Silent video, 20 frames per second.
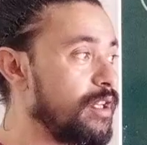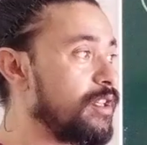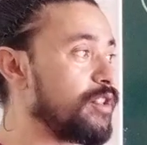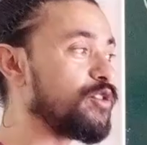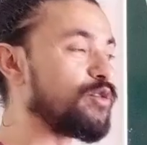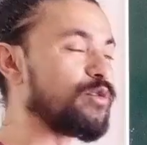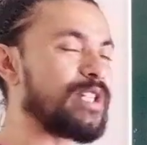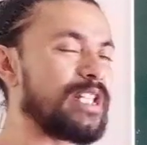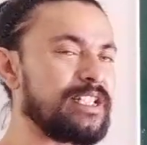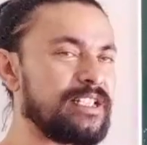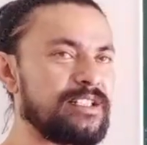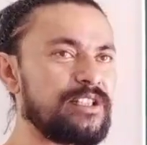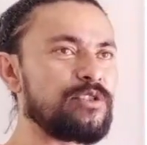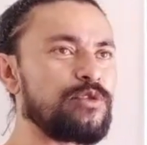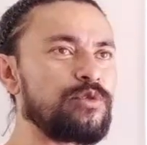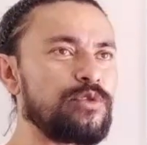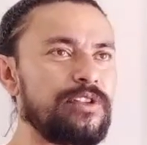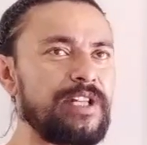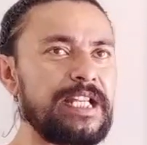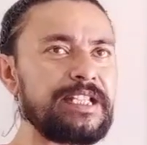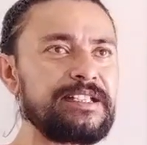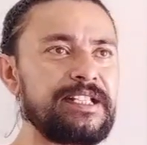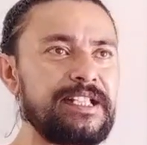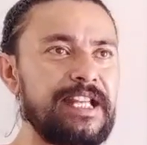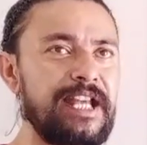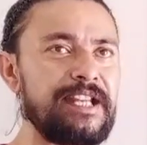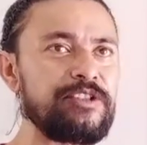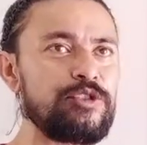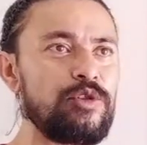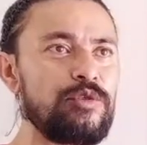You can either write the
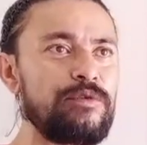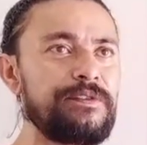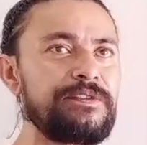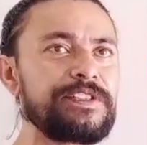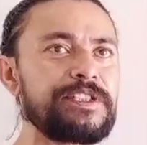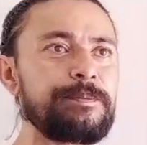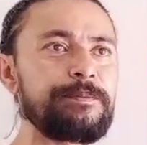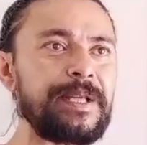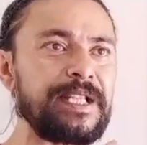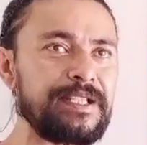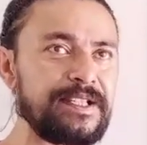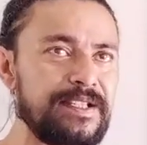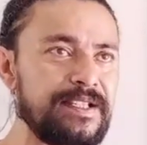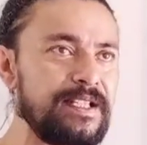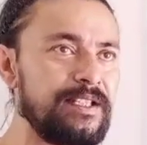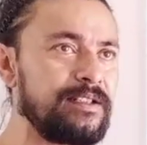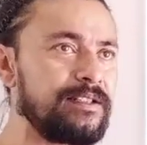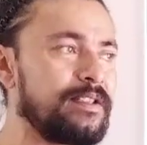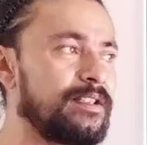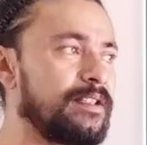carry over with a pencil,